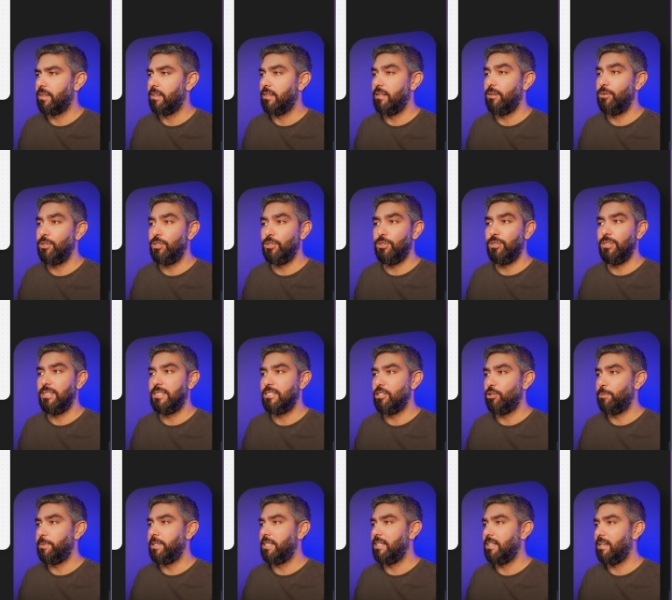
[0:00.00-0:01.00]
There we go, it's
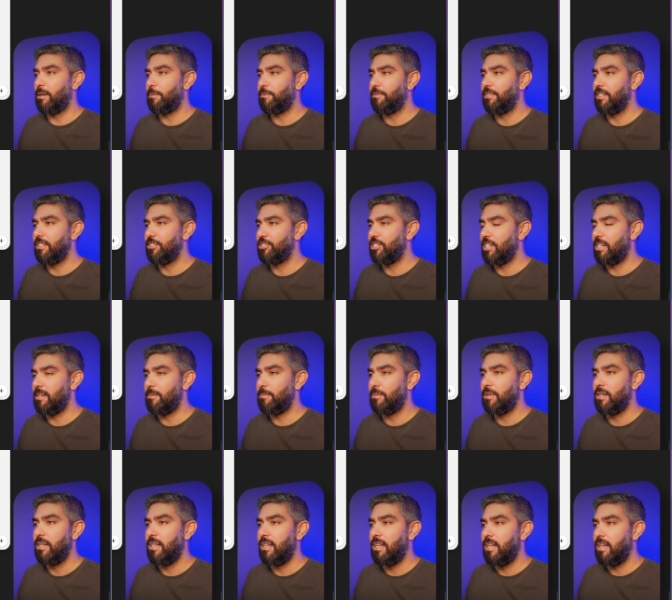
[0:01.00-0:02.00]
opening up FigJam,
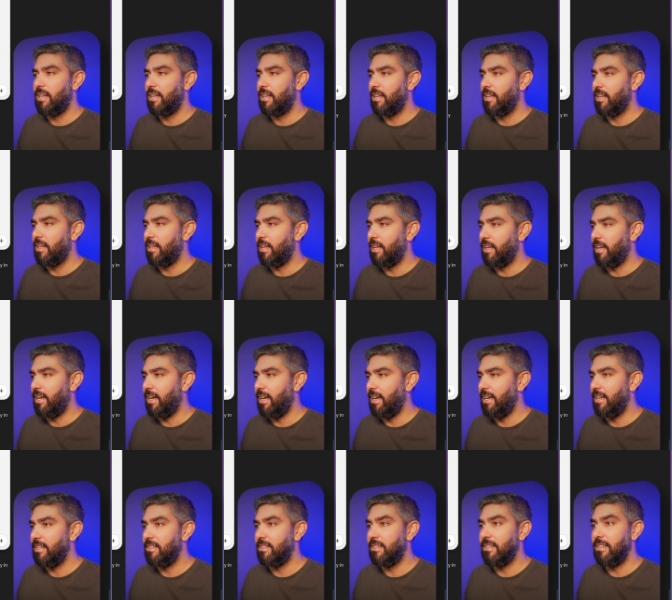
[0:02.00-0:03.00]

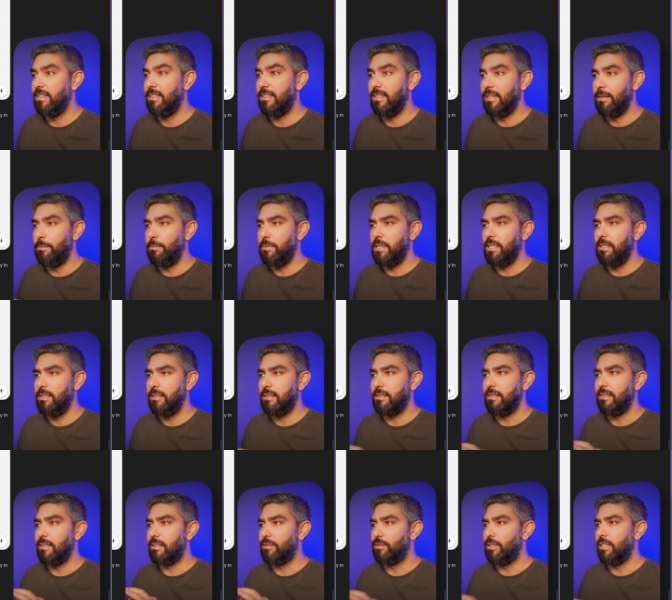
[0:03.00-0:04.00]
and it
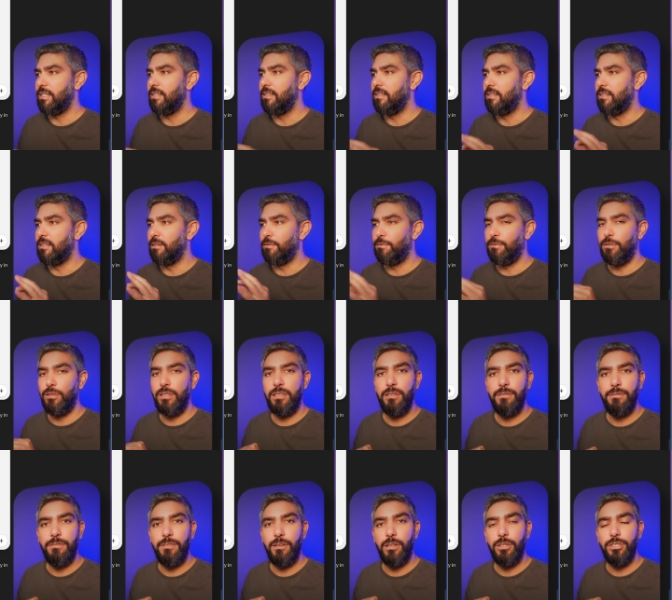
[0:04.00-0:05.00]
immediately created the full
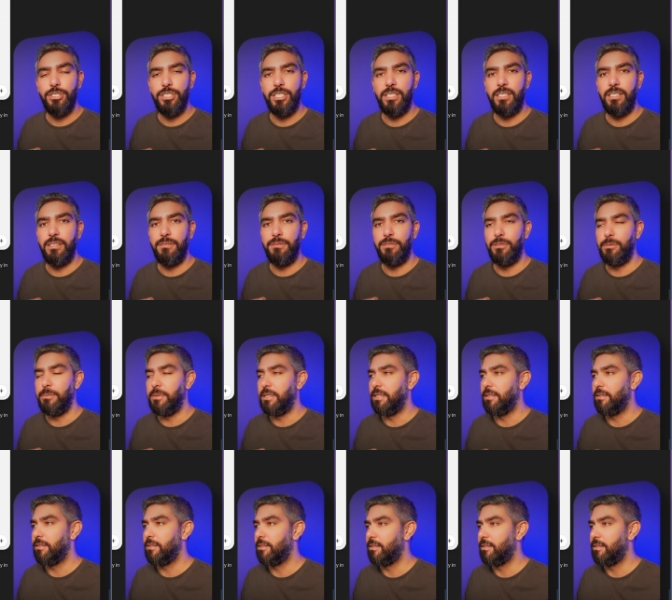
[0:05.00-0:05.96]
flowchart for me.